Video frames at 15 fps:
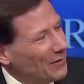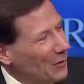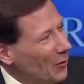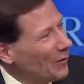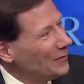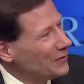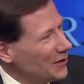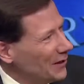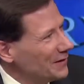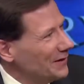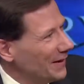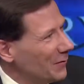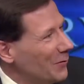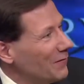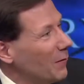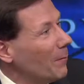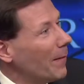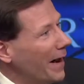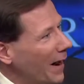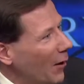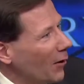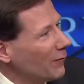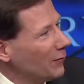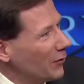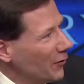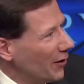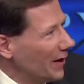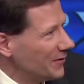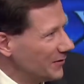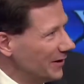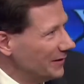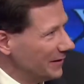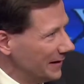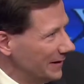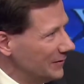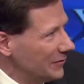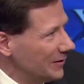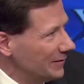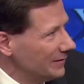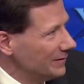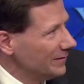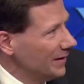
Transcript: core of Sharetec, we have a powerful cross-selling engine.